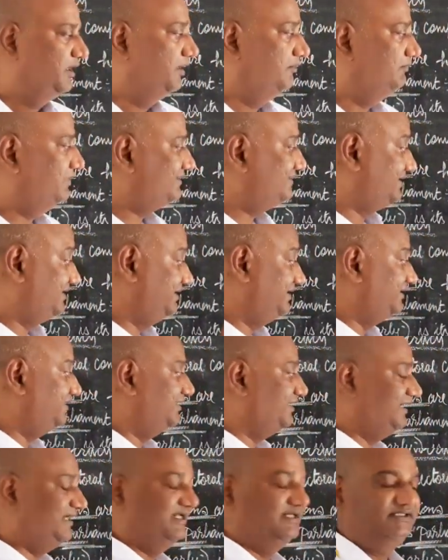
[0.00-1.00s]
But
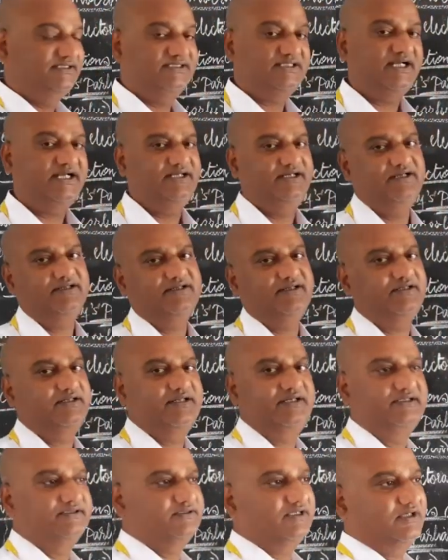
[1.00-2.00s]
here in China, the
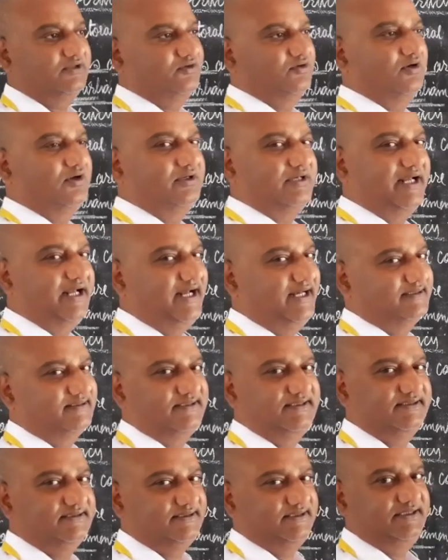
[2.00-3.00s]
things are not as
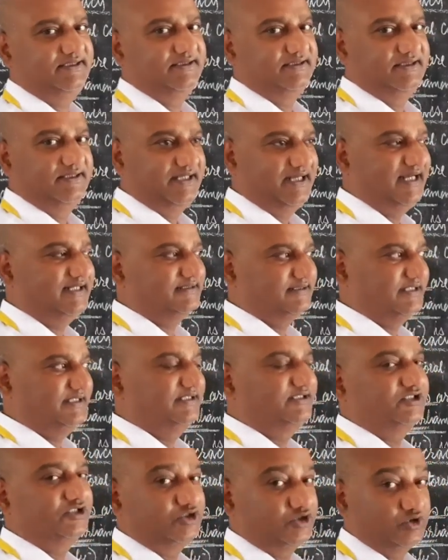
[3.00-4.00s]
easy as
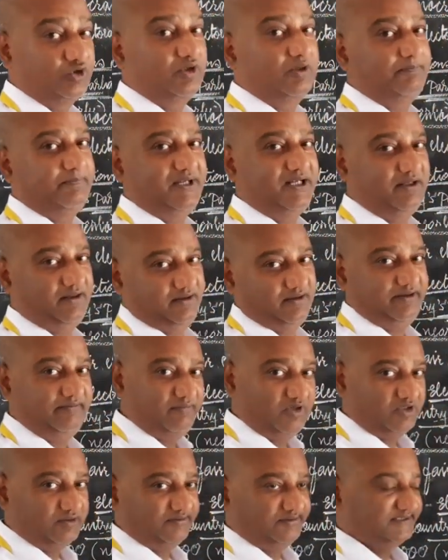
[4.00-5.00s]
it should be in
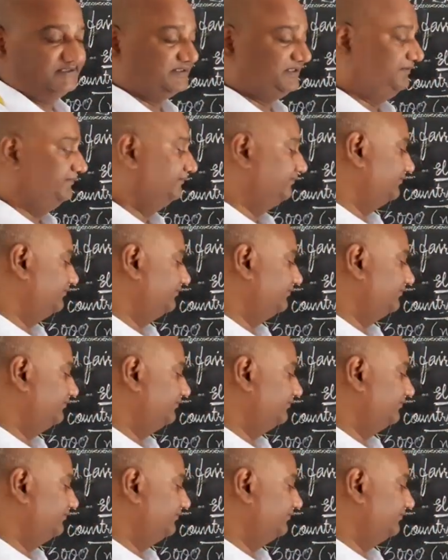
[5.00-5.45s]
democracy.